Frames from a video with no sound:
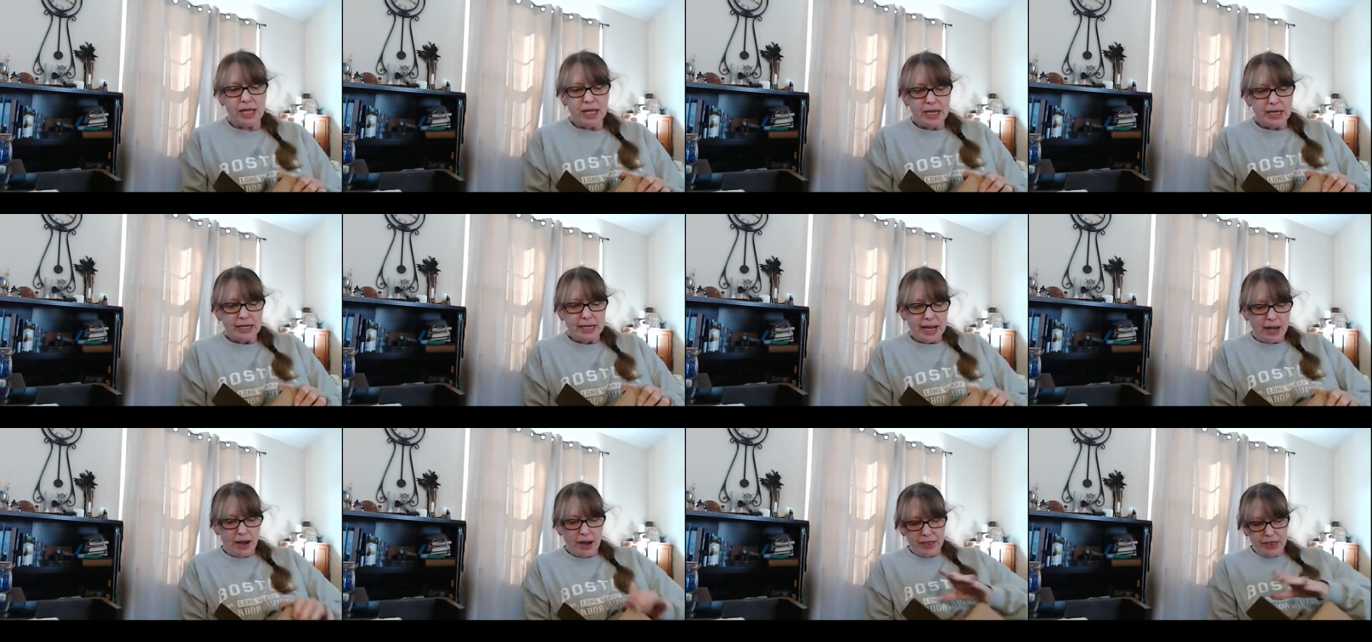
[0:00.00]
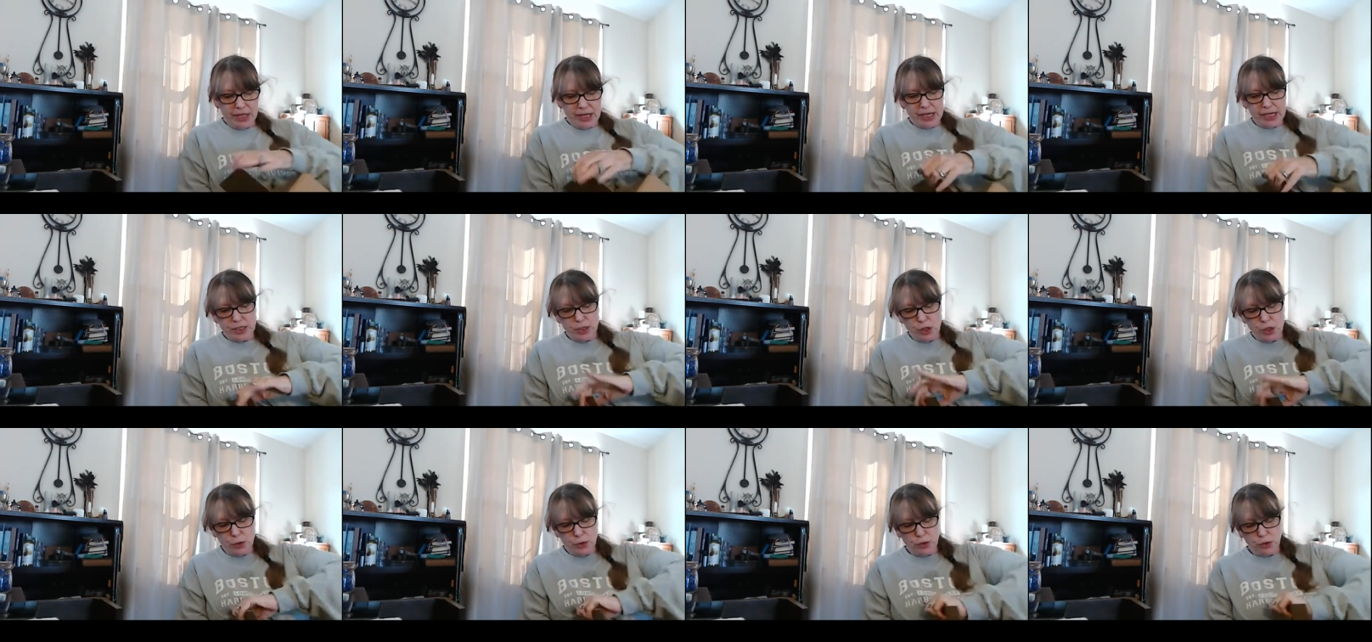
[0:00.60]
Now, I think I
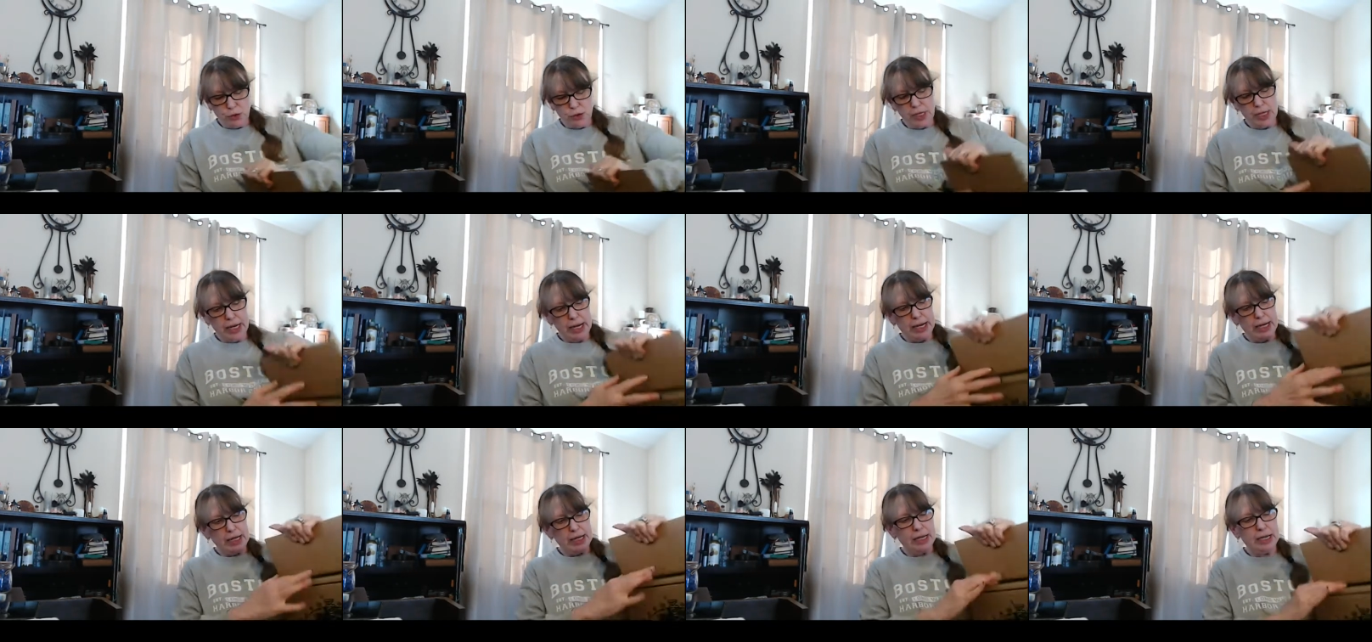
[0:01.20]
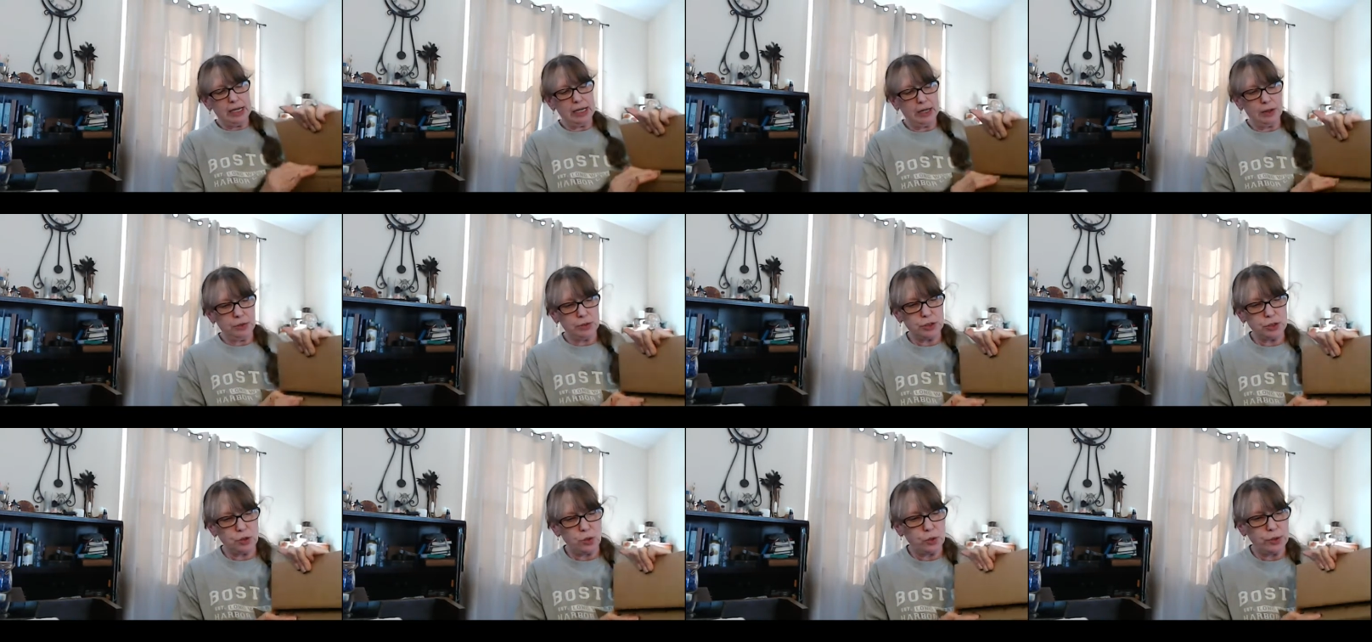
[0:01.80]
told you that I
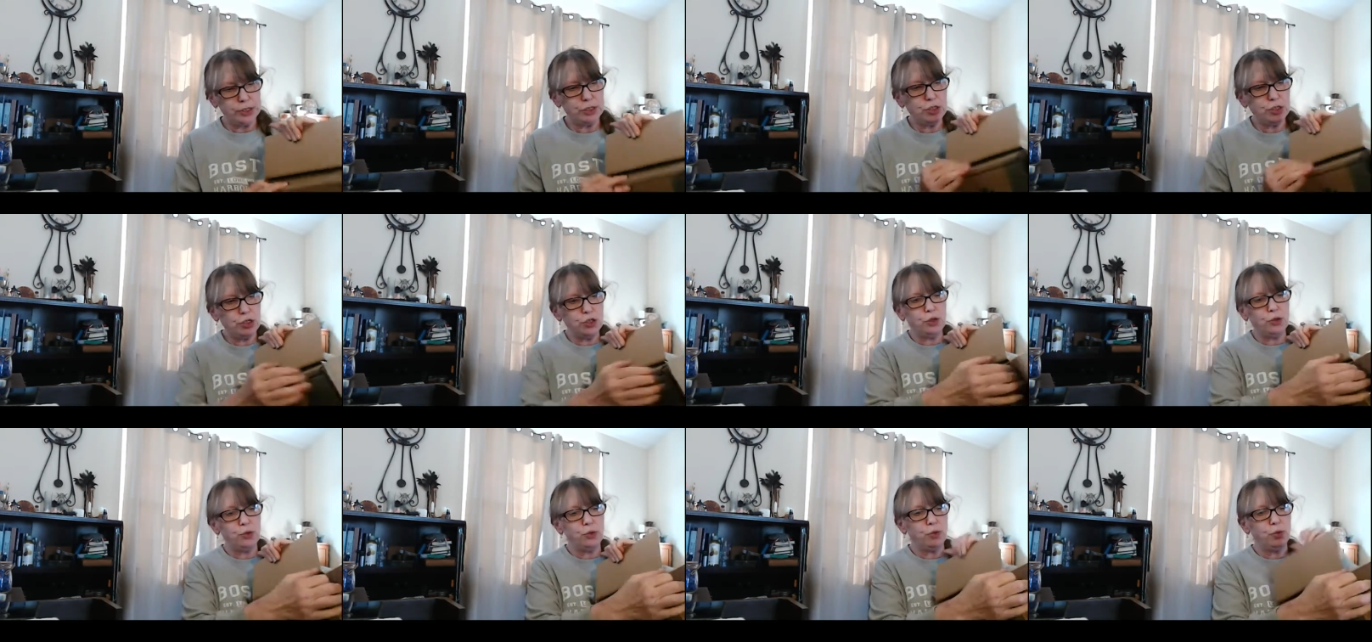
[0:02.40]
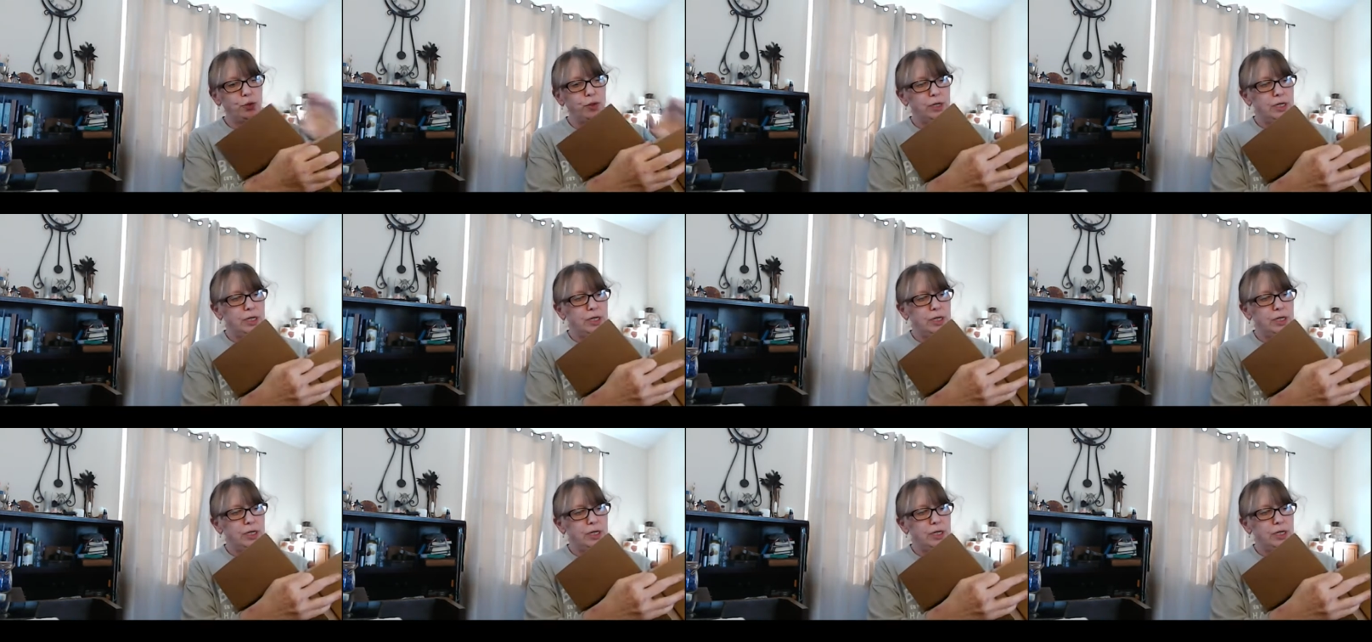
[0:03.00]
was going to,